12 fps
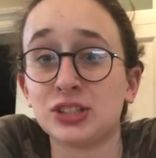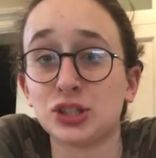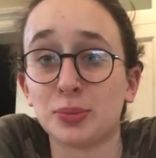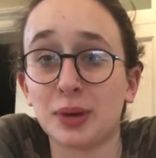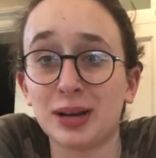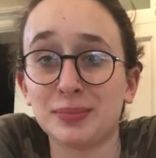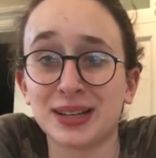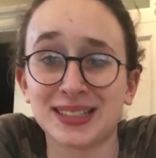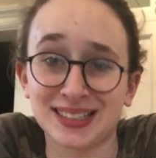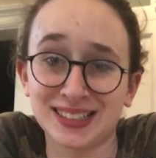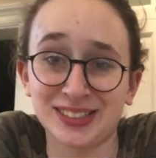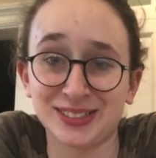don't mind my
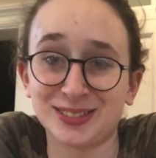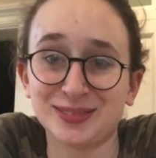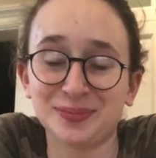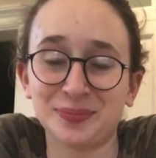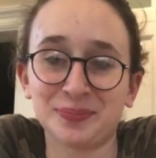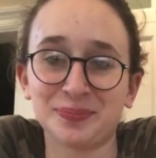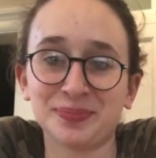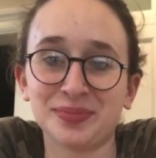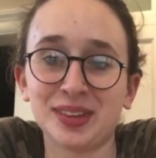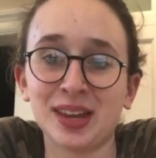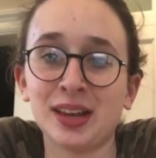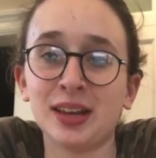sister.
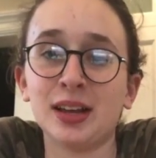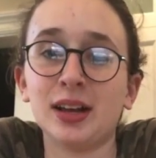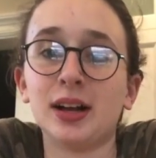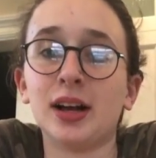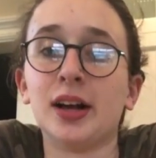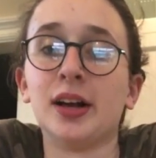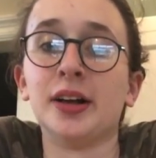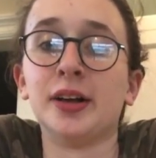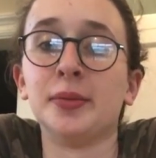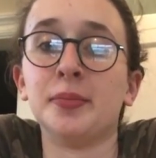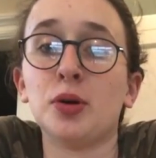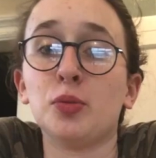Um,
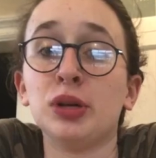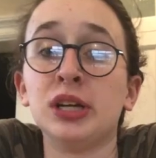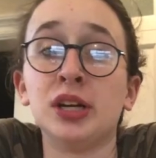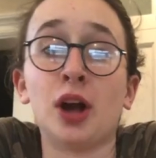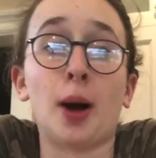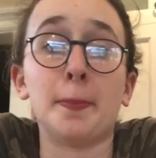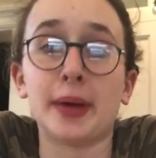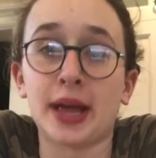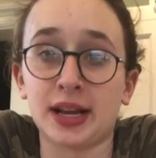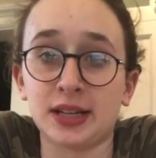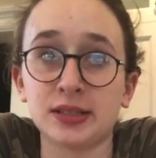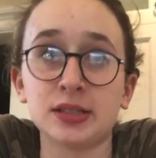we got
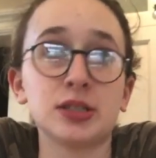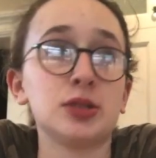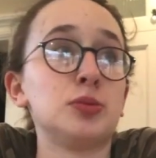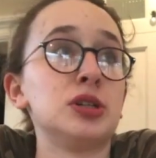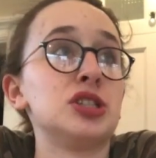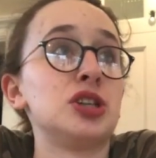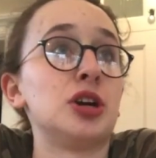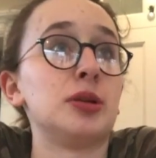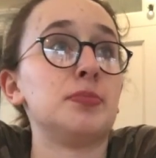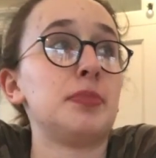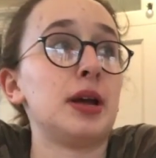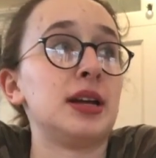paint. We
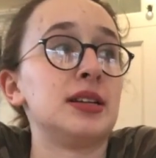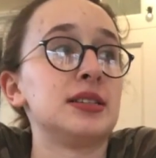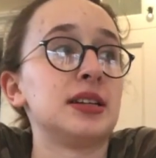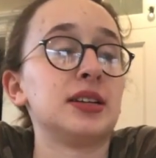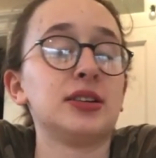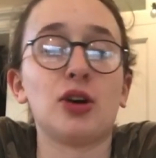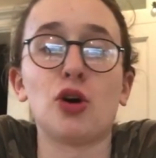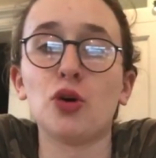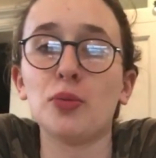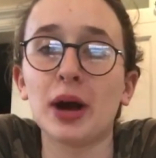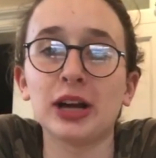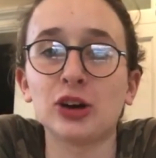started painting.
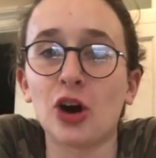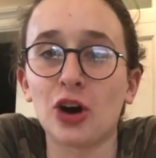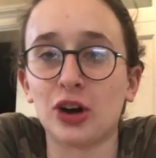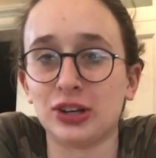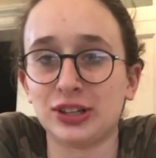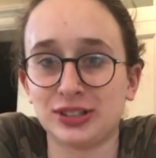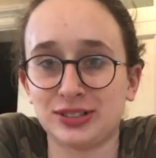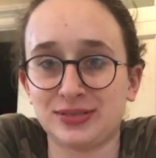Oh my god.